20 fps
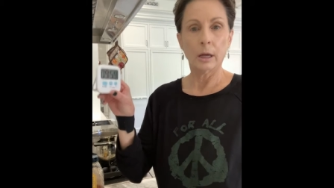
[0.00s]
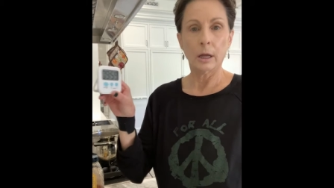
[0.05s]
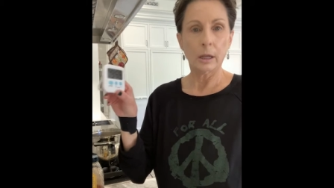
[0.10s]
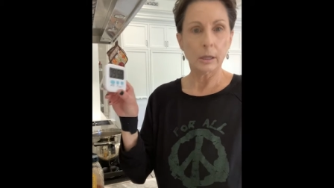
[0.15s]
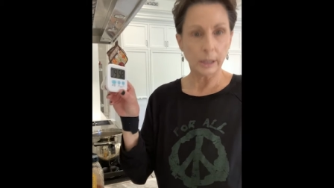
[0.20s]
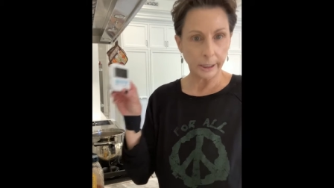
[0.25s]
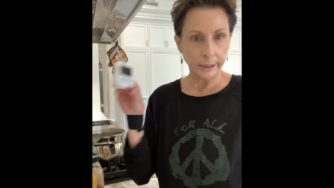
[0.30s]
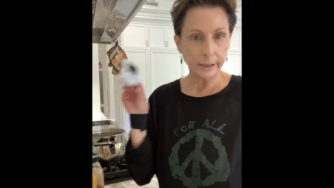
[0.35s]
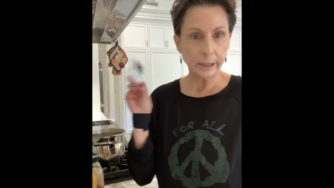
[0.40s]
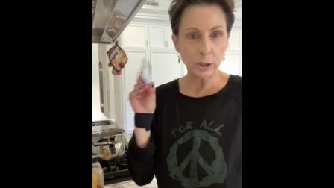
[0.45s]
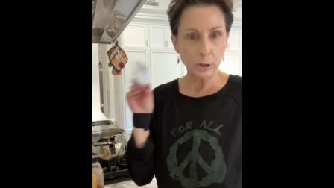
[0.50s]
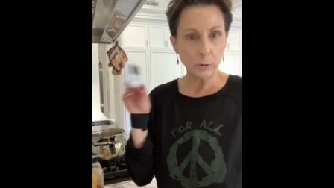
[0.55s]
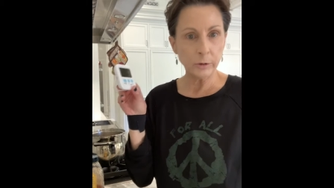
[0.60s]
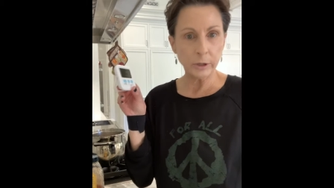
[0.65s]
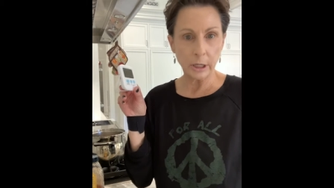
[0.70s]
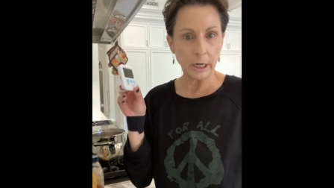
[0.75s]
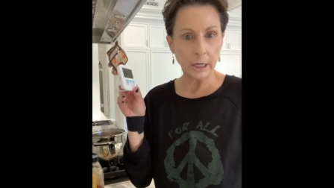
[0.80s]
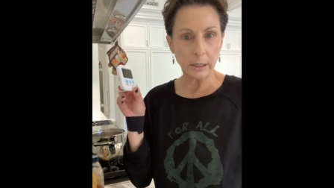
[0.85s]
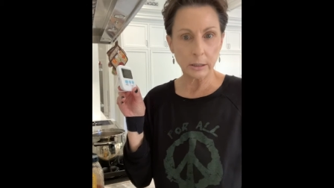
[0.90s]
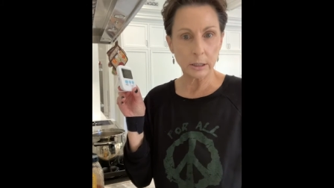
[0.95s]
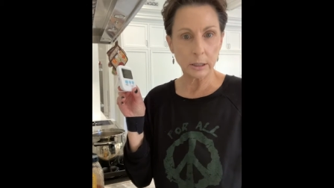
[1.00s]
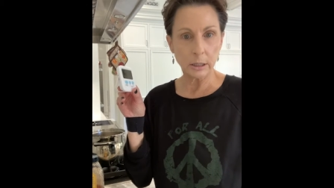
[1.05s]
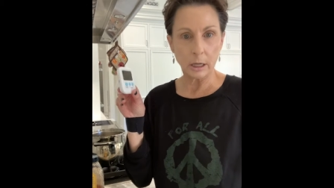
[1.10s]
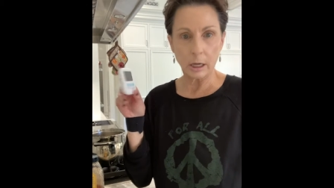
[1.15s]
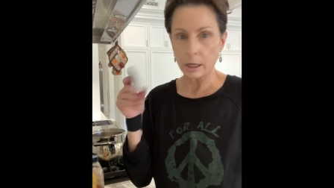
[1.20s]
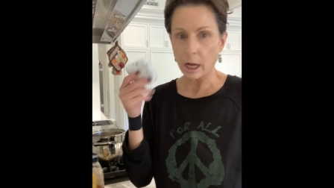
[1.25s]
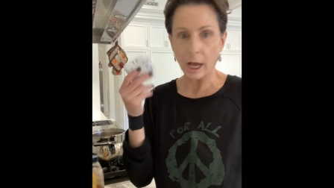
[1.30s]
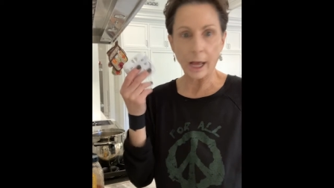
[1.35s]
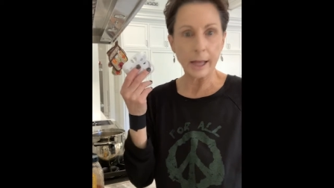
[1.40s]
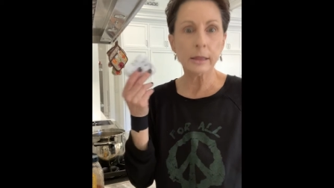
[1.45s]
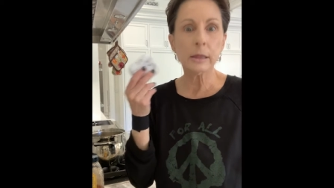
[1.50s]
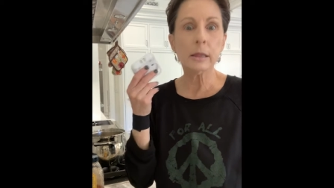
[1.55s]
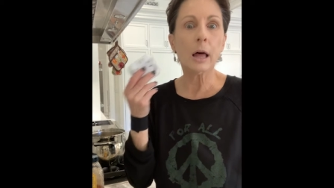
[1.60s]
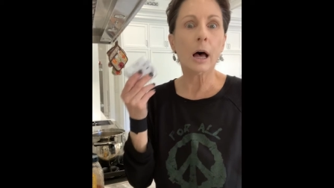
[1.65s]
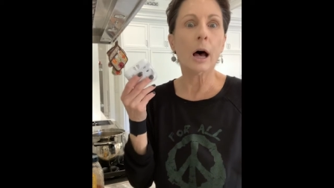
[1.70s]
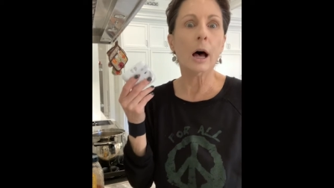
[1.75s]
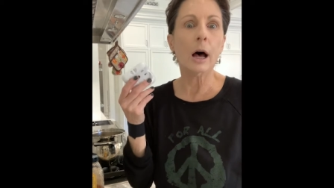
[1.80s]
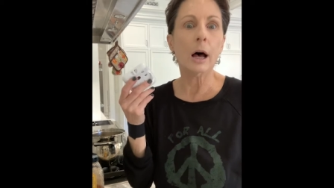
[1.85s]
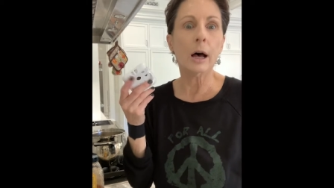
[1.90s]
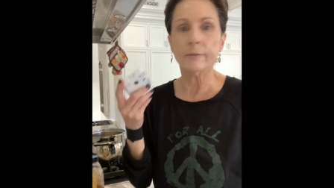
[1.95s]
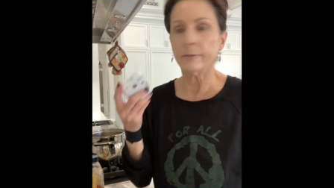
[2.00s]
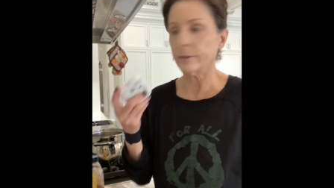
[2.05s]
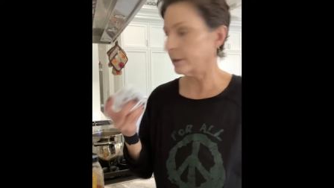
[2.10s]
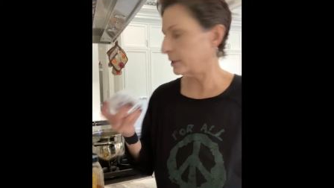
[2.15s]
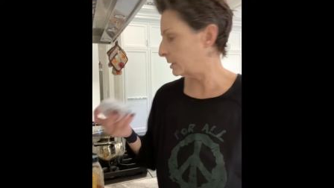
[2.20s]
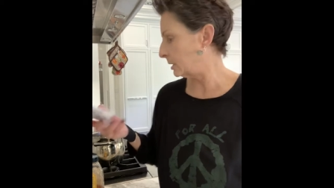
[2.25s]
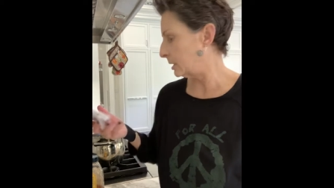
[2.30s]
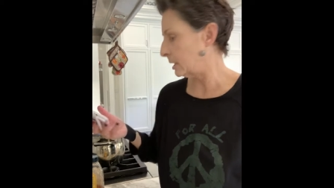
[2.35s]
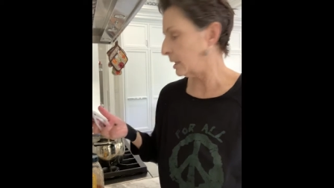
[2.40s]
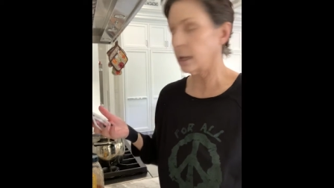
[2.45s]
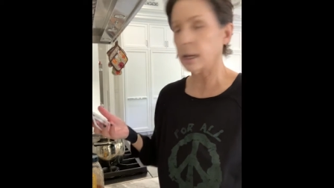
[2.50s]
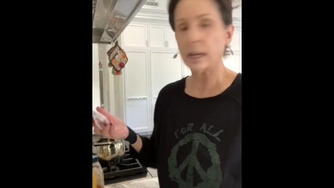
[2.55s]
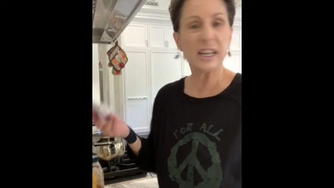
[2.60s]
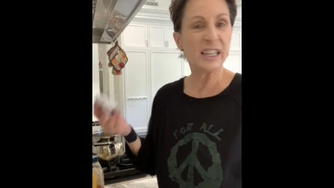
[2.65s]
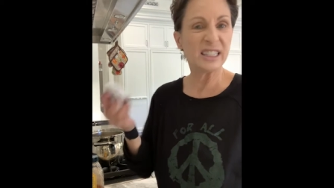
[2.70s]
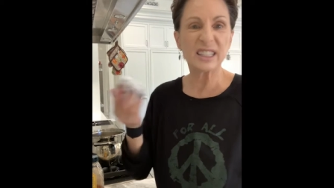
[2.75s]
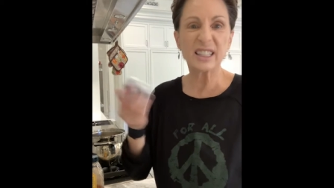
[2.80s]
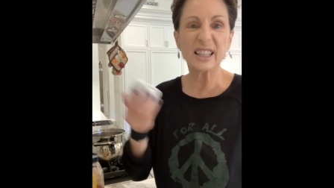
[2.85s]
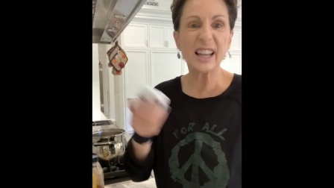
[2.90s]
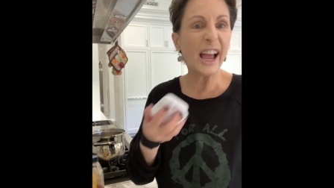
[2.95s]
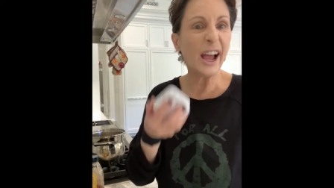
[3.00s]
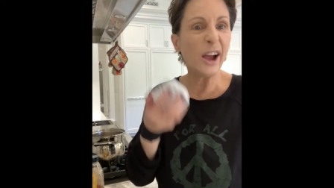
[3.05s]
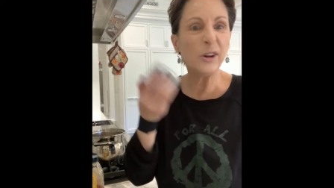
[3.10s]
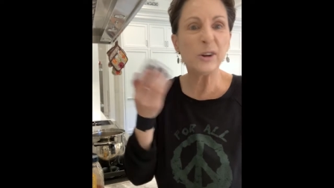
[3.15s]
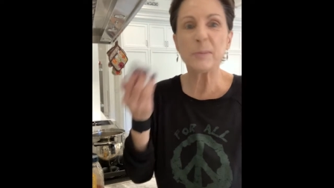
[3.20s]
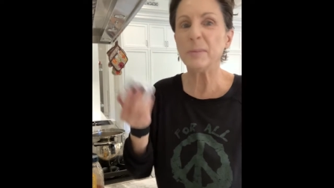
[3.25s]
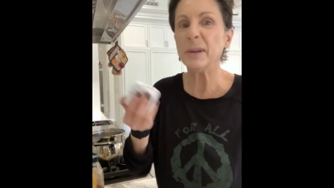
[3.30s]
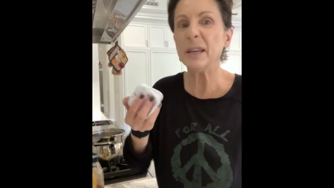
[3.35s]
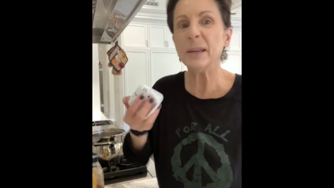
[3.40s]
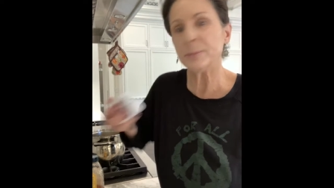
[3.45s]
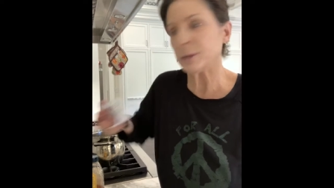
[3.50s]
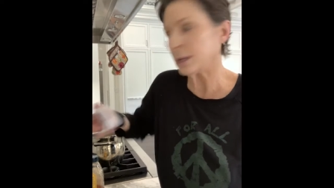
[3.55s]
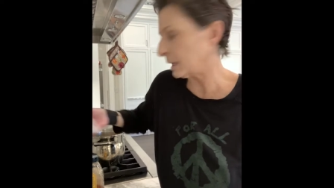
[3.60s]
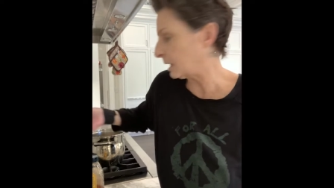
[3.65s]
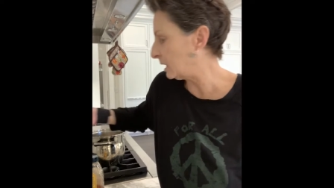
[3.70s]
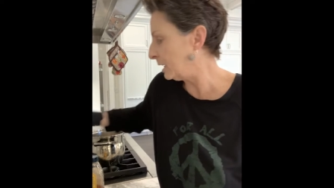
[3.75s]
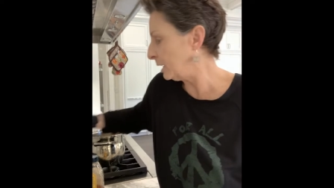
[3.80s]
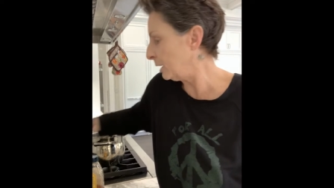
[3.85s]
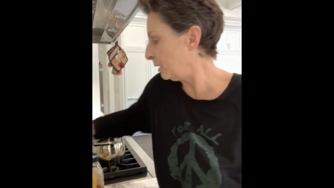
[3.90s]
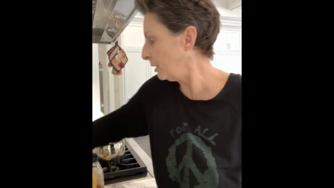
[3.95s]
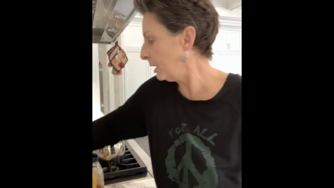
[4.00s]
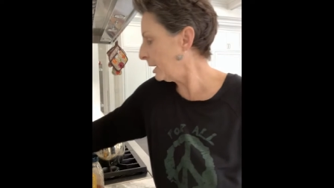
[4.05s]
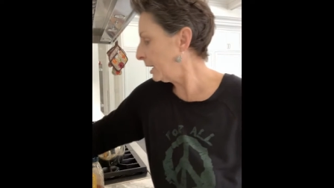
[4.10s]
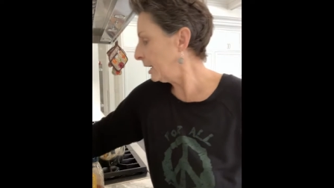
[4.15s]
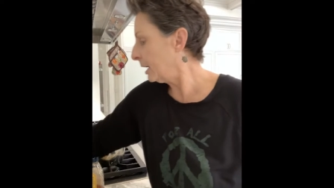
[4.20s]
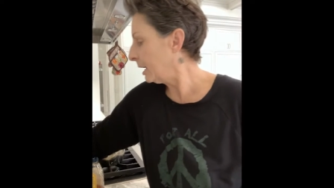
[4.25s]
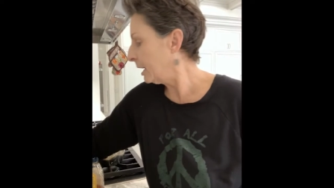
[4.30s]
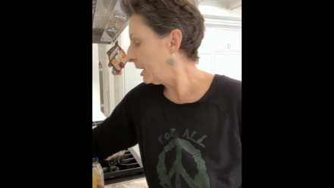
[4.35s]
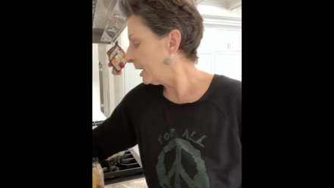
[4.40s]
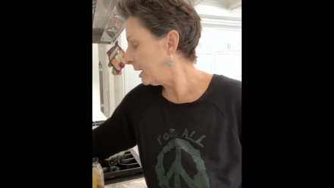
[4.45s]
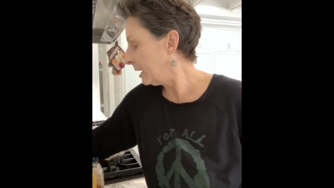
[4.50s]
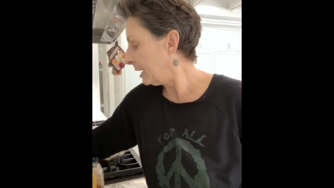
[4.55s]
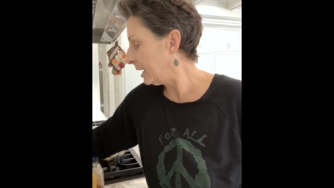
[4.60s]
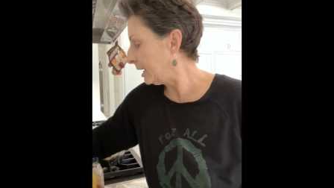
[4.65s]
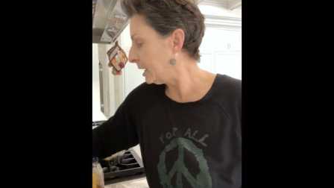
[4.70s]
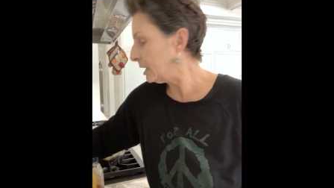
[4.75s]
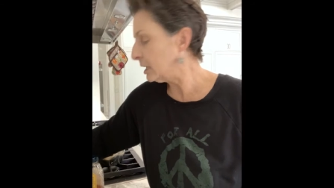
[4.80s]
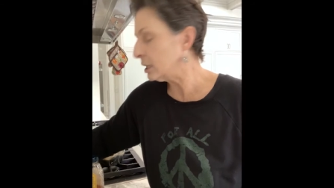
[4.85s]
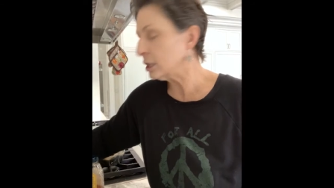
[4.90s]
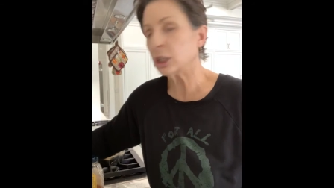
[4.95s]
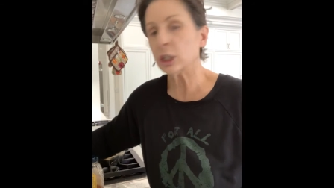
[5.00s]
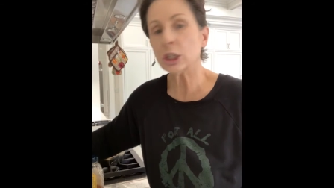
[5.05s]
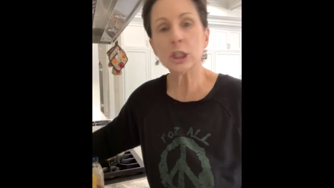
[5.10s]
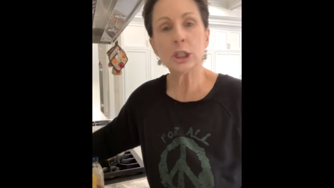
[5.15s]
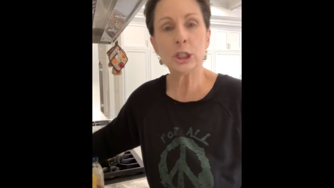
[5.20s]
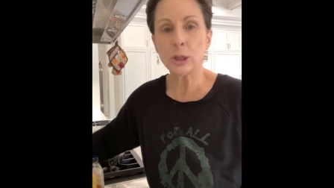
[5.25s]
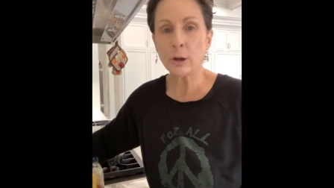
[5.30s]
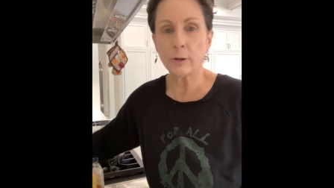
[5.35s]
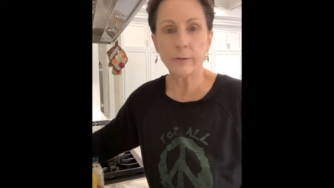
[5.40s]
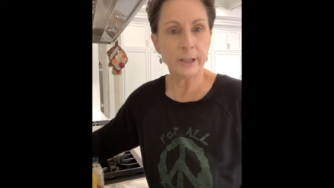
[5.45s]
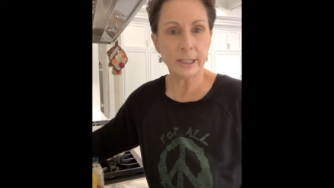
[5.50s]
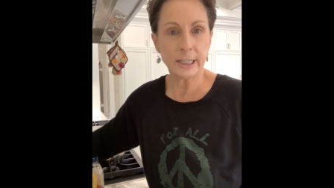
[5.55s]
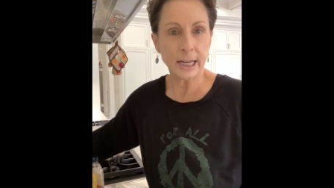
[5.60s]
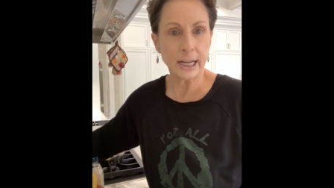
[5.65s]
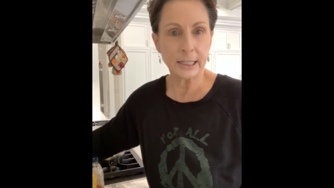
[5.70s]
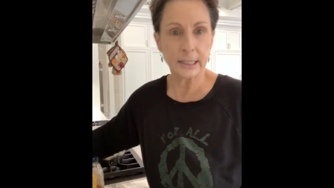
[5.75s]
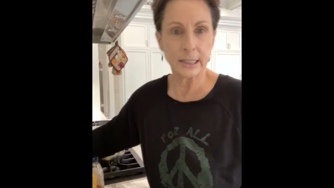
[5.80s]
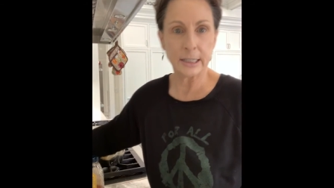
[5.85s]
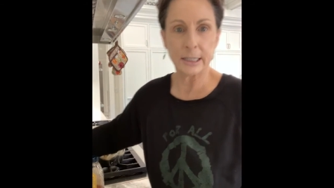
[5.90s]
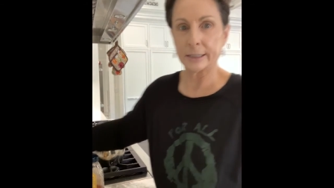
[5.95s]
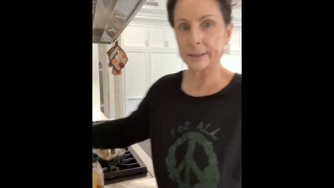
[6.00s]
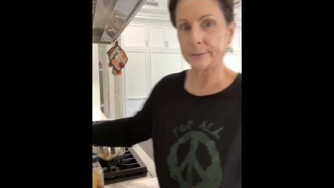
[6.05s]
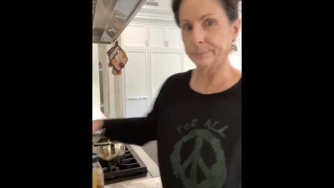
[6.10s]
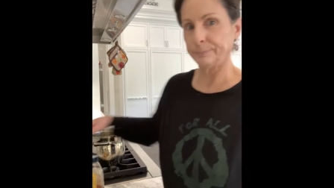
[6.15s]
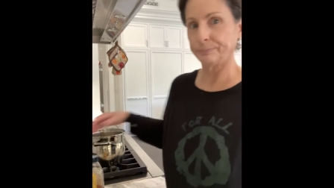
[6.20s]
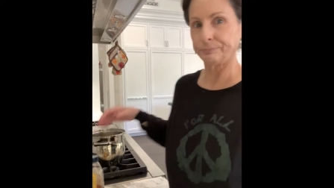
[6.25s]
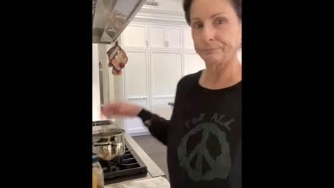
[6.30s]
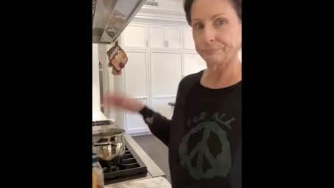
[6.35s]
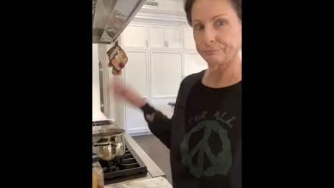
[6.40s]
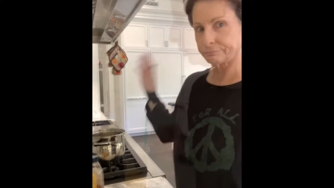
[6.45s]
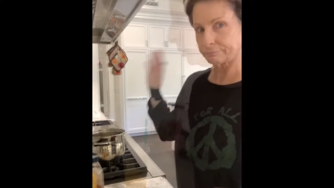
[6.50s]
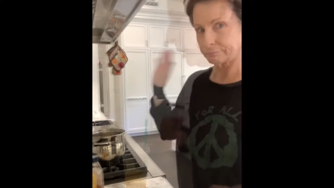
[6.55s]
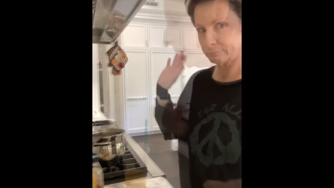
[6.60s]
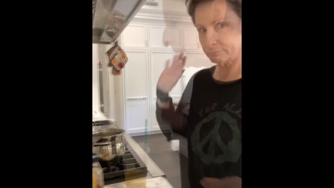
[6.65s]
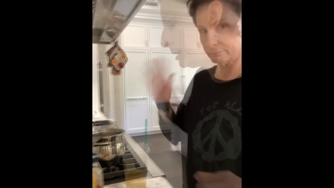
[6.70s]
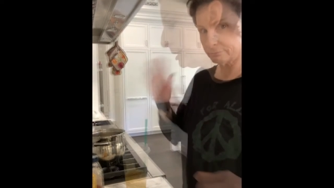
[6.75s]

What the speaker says: Like they do in the nail salon. I love this thing. It's loud, it beeps, I can hear it. It is so fantastic. Okay,